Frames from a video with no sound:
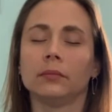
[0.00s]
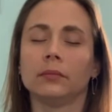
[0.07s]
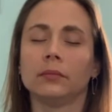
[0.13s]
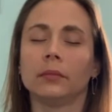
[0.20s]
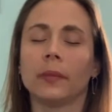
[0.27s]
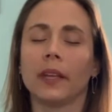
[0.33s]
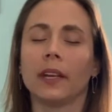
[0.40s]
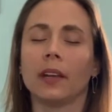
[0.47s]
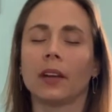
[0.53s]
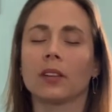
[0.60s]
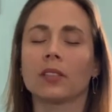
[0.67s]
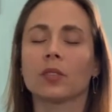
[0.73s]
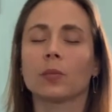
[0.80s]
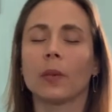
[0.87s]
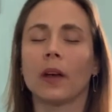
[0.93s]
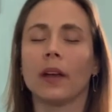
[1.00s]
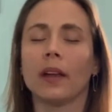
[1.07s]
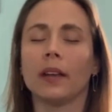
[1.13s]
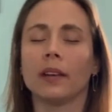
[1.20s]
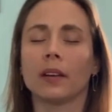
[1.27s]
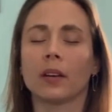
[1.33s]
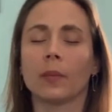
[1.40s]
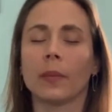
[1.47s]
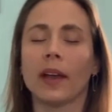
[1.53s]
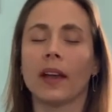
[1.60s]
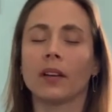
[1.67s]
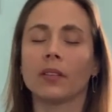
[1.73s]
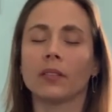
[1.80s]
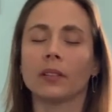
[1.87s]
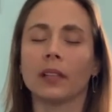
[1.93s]
Letting our spine and our
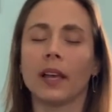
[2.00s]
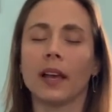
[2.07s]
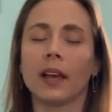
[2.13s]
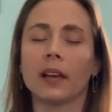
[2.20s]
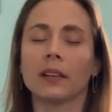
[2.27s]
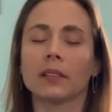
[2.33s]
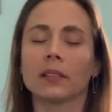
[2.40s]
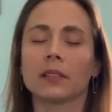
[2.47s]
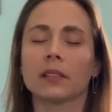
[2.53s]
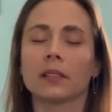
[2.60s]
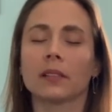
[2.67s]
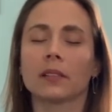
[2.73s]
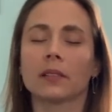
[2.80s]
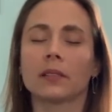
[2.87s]
back relax.